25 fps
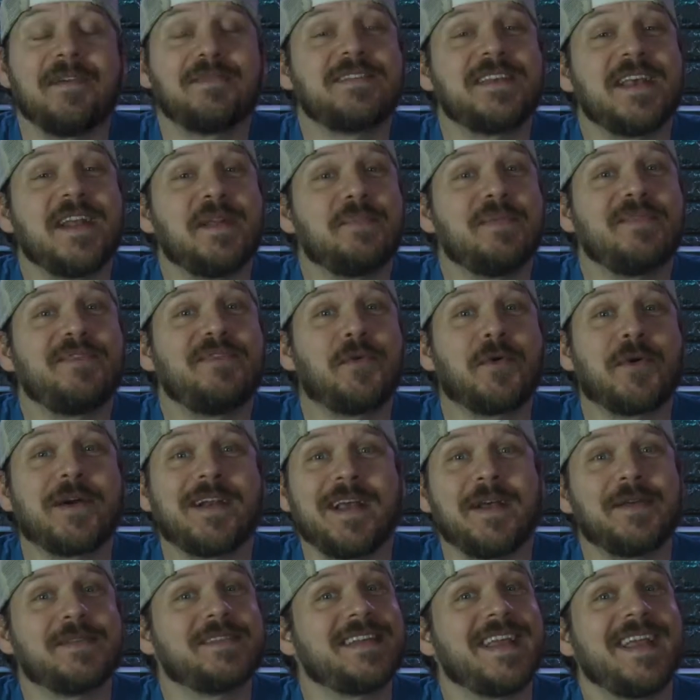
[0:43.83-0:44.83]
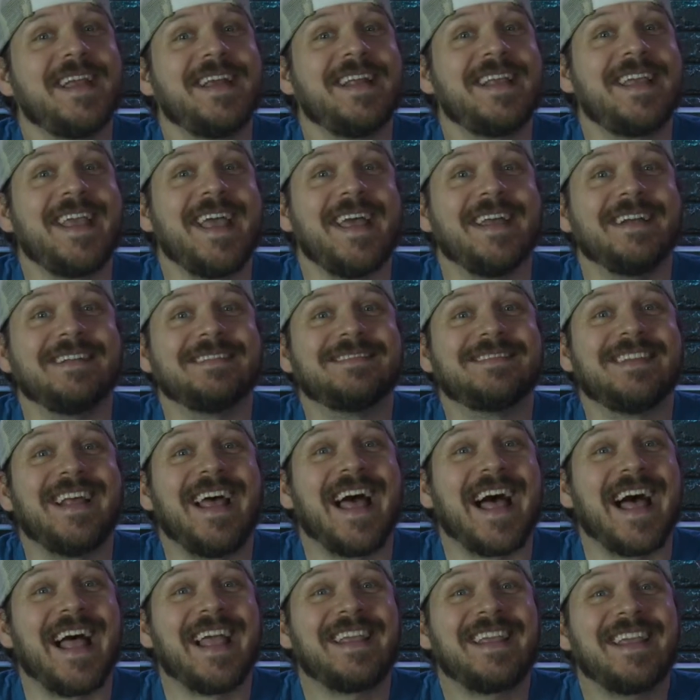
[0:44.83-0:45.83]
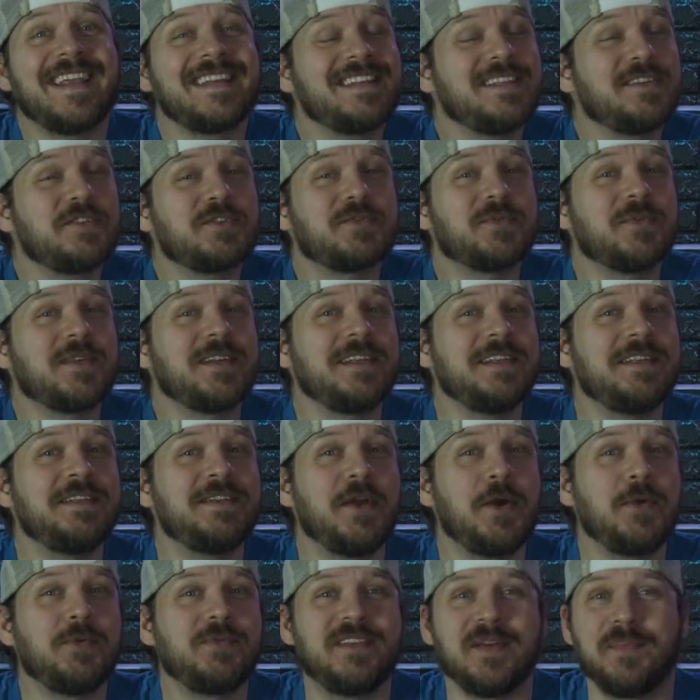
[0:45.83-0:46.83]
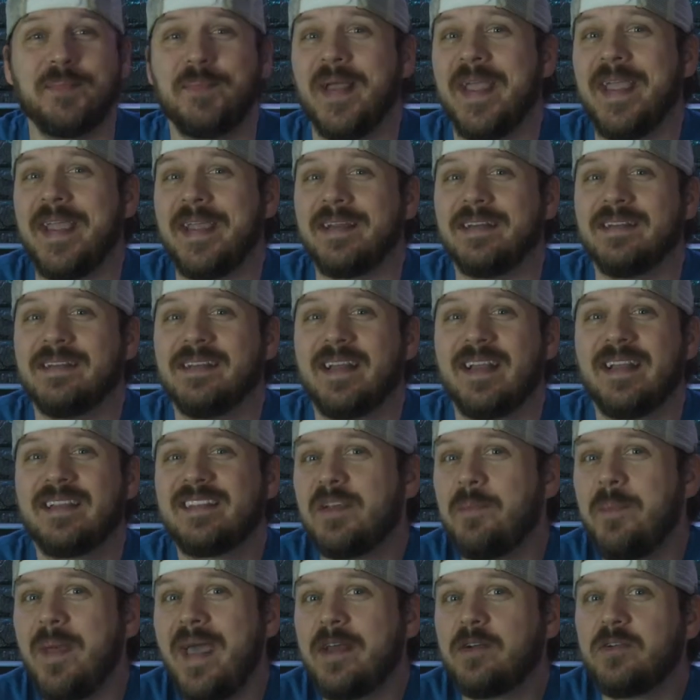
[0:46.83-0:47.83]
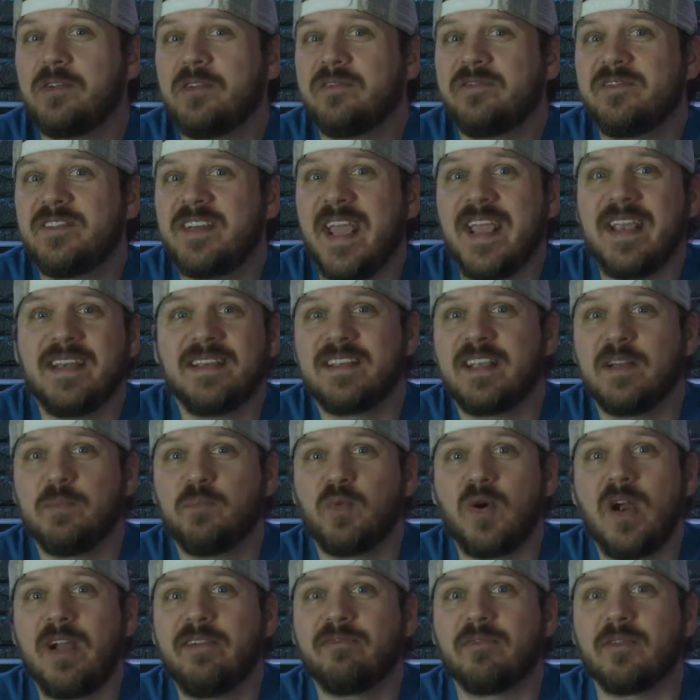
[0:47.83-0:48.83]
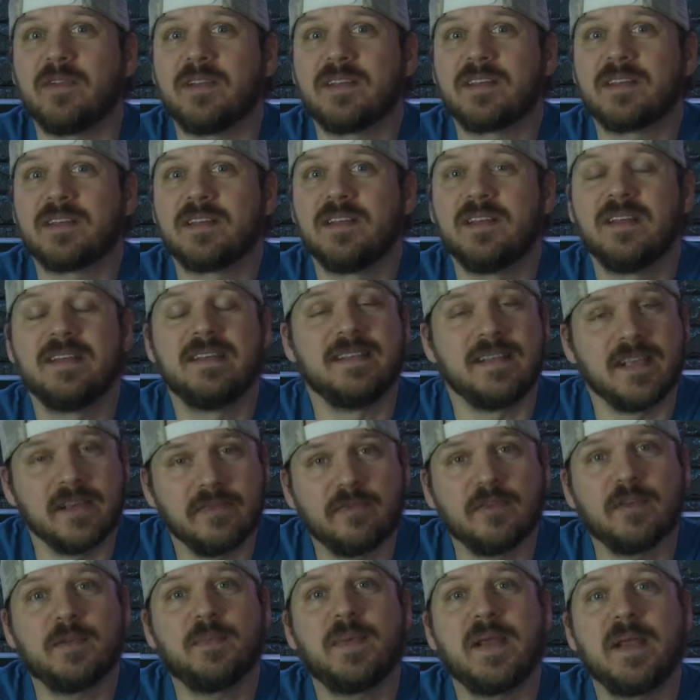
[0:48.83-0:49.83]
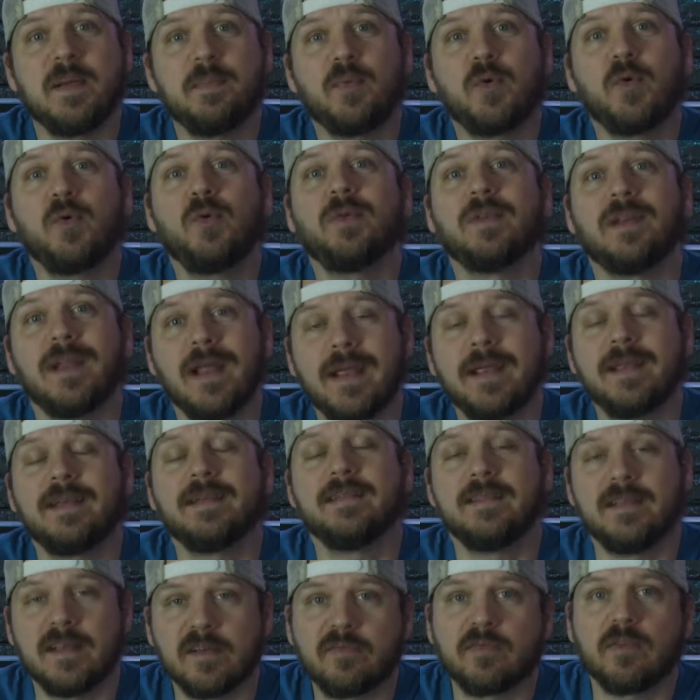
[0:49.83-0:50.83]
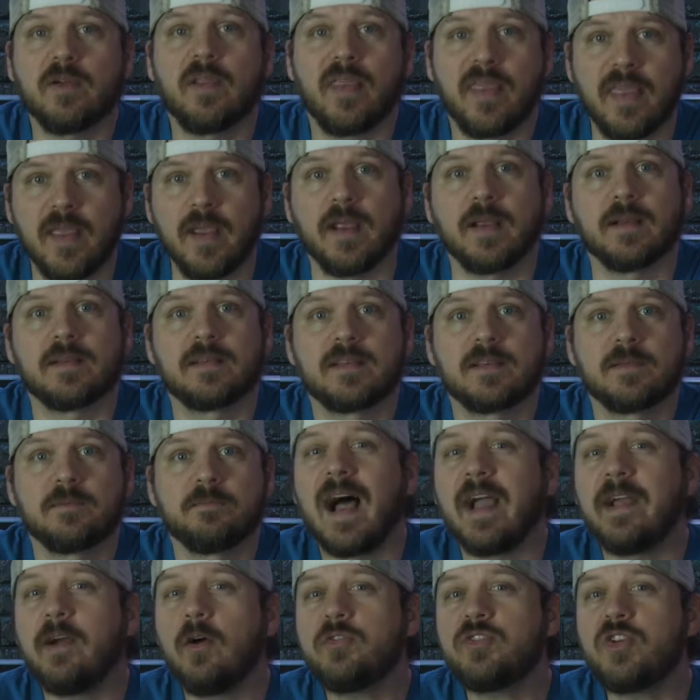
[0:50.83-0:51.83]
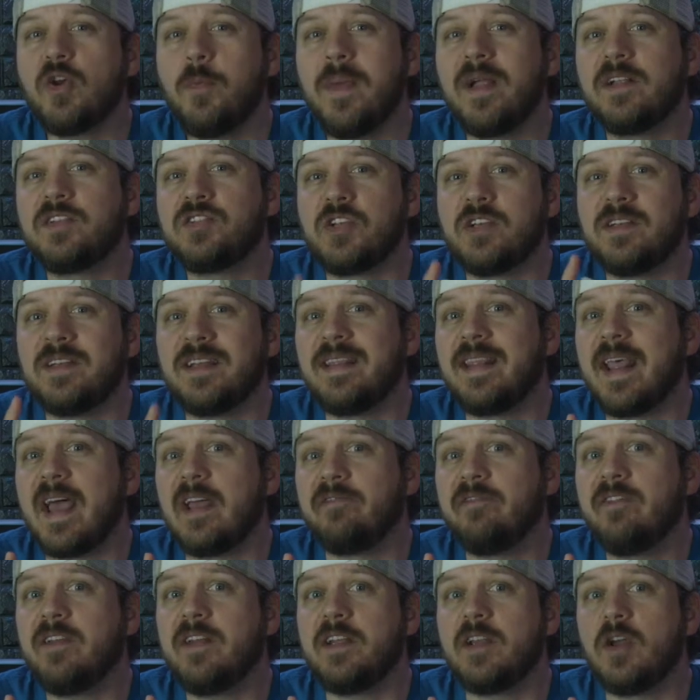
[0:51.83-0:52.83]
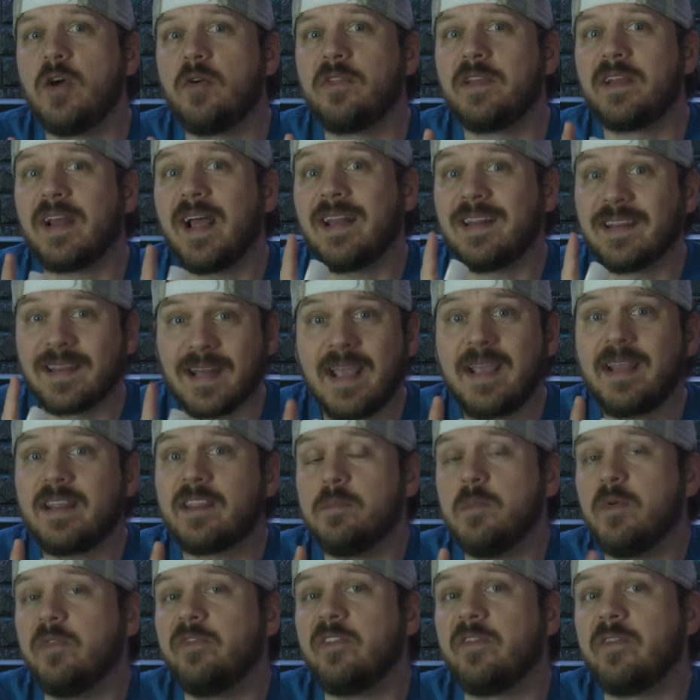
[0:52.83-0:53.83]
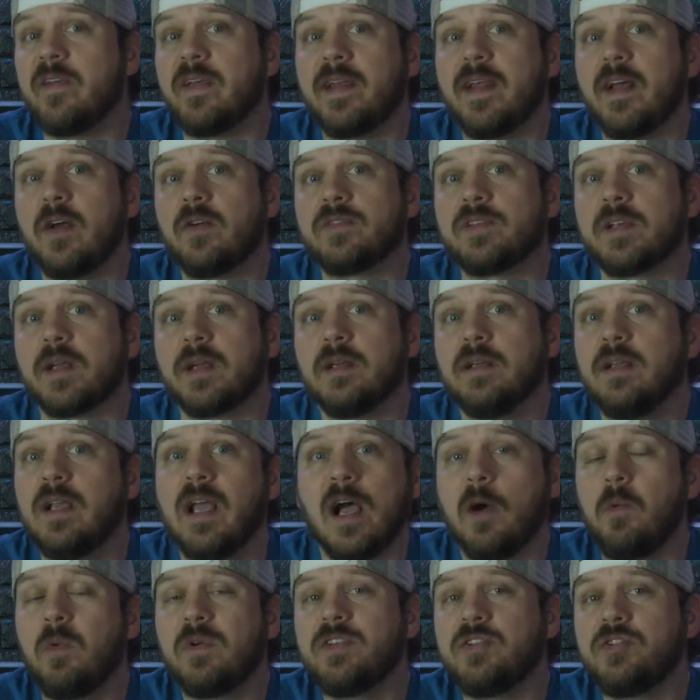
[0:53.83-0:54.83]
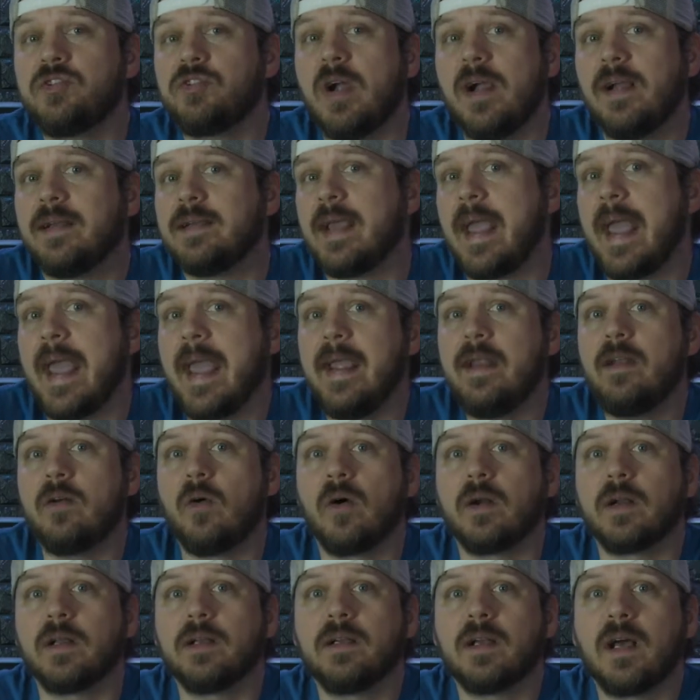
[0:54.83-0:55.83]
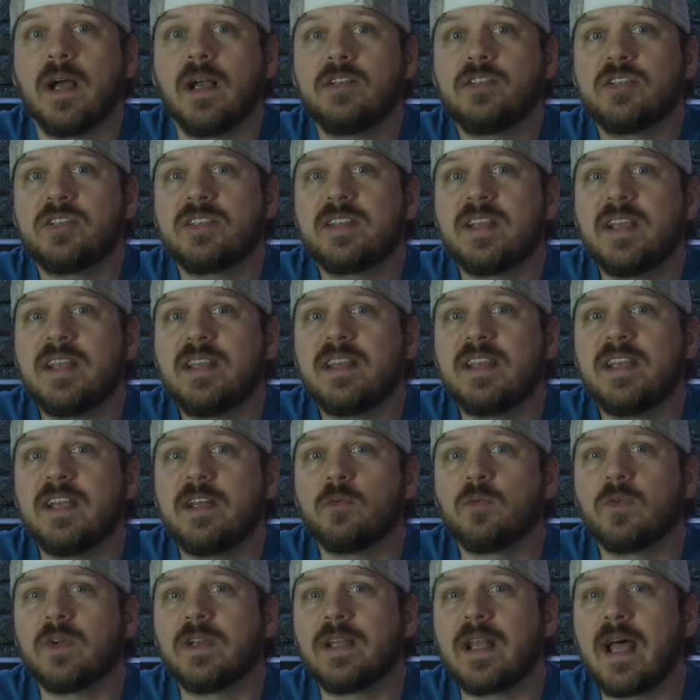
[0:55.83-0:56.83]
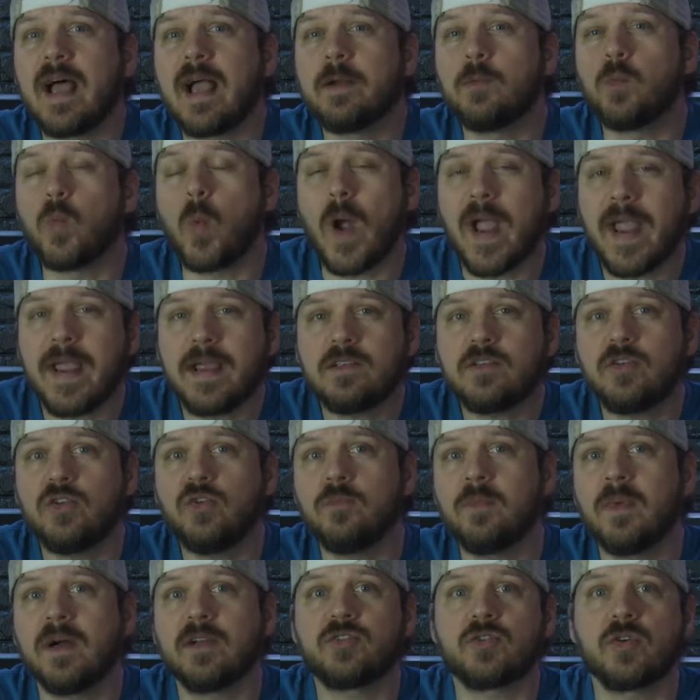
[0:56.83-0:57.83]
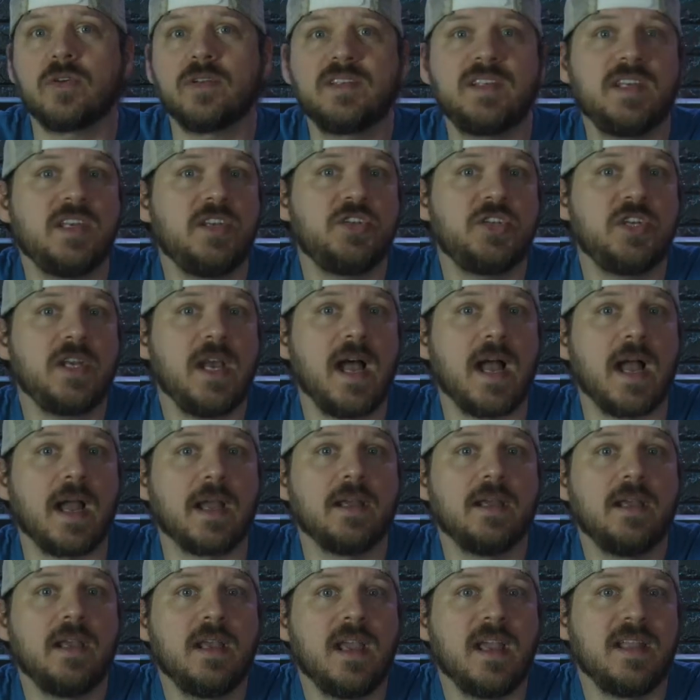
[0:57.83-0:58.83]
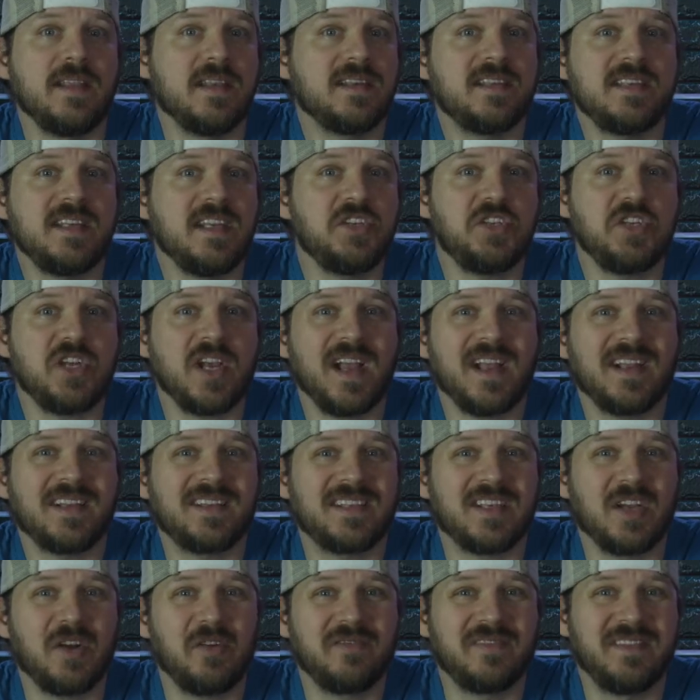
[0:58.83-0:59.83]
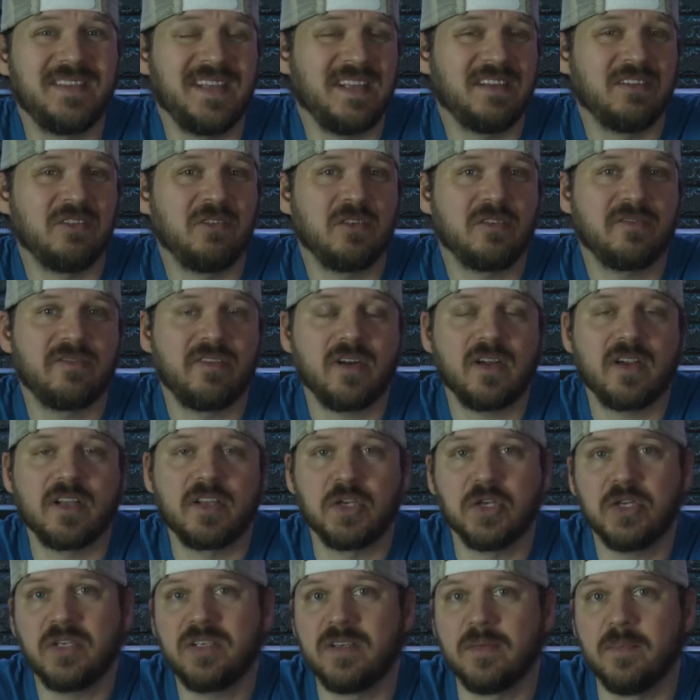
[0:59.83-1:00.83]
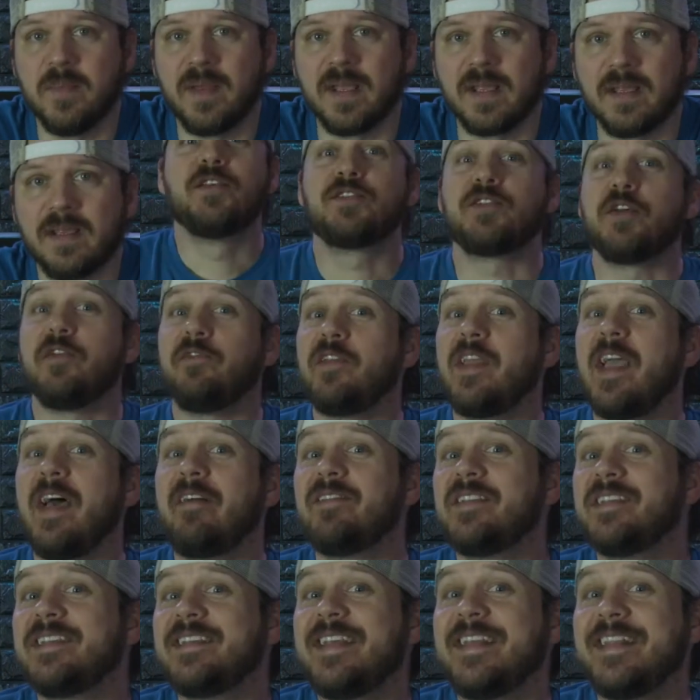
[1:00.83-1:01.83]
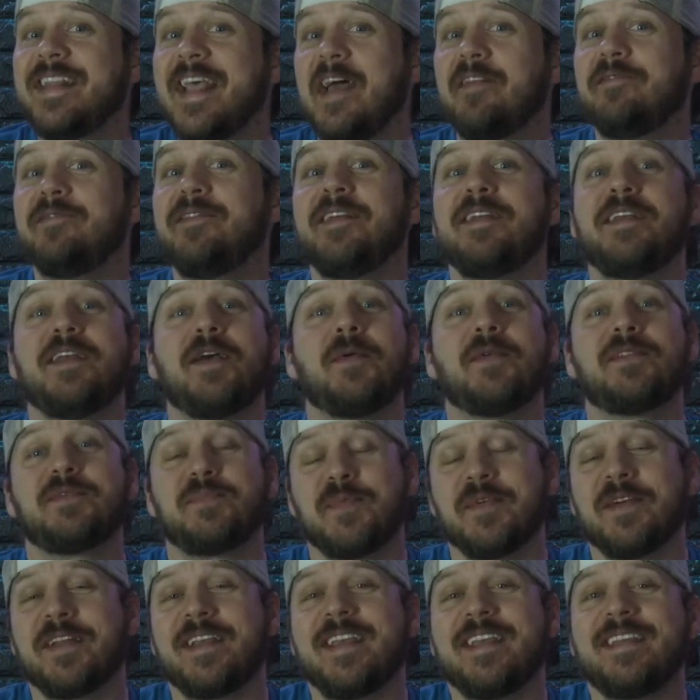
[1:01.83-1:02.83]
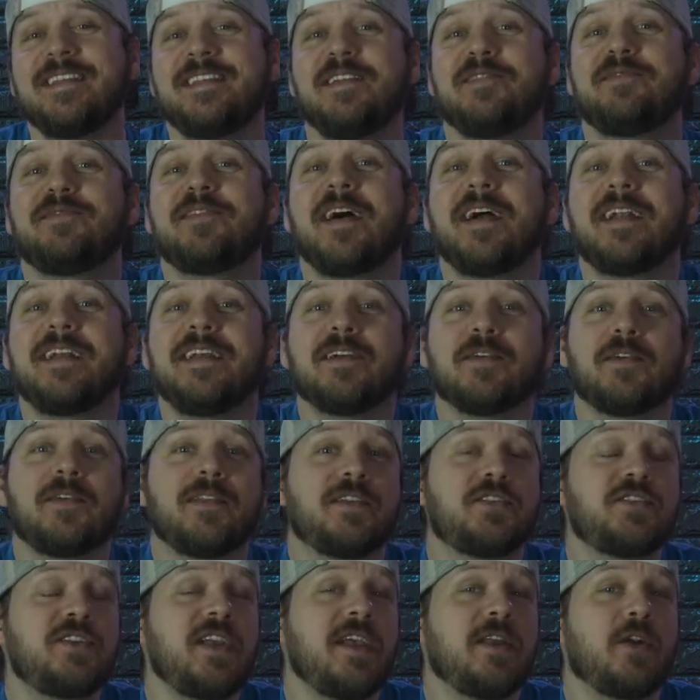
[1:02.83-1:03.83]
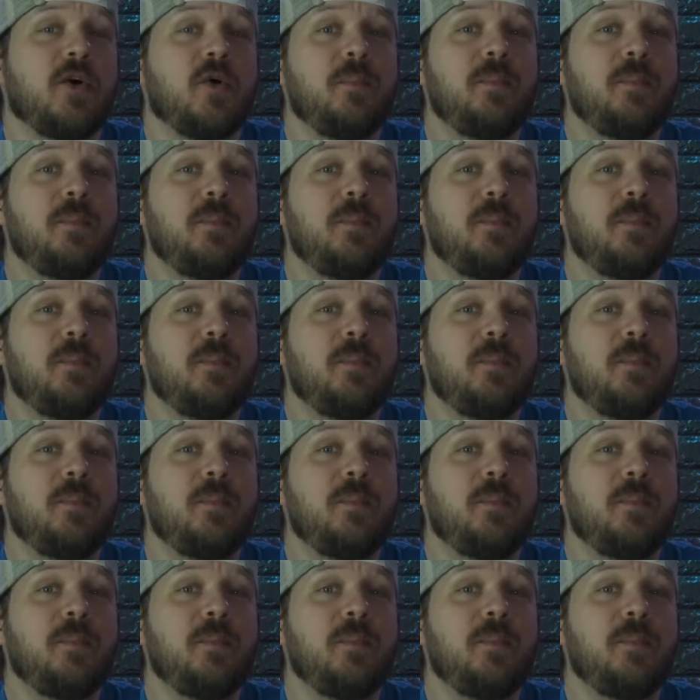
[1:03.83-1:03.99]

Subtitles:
said it before and I'll say it again. I guess there's really no debate. It's a matter of taste and preference. Different people like different things. I also mentioned in that video that I liked the movie Van Helsing. I wasn't trying to hate on it, I just think that it relied way too much on CGI. And the CGI itself didn't look very good to me. So if you haven't seen that video, it's pretty easy to find here on the channel.